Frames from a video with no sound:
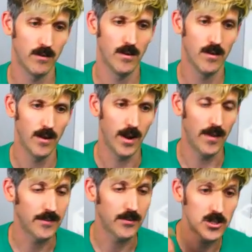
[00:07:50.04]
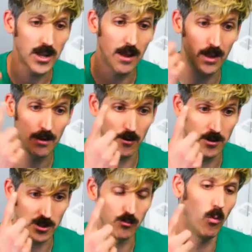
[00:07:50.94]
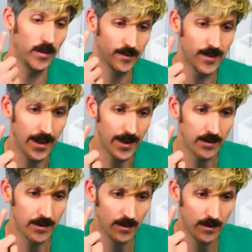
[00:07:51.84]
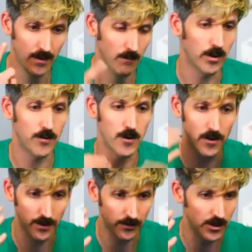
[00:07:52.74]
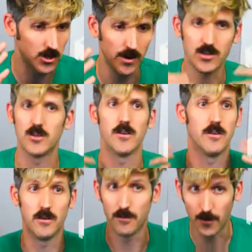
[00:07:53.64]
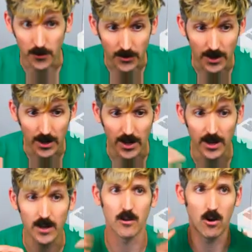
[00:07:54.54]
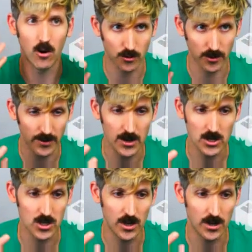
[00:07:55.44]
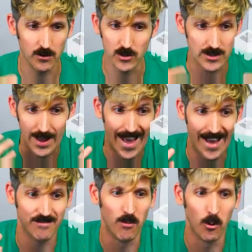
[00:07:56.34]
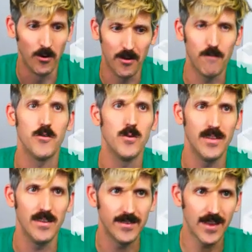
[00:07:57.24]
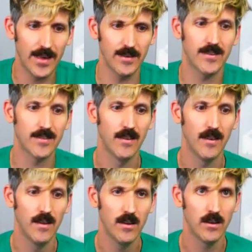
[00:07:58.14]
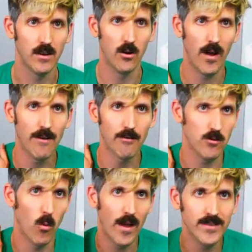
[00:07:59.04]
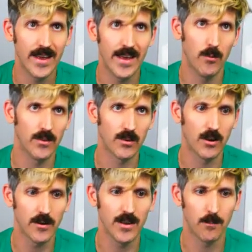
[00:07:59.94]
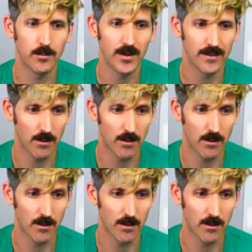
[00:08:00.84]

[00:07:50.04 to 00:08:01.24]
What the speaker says: And that's a huge time saver on just one site. But if you're in a situation, you're in a university or a large organization, you just have more than a few of these sites, every Wednesday when security updates come out,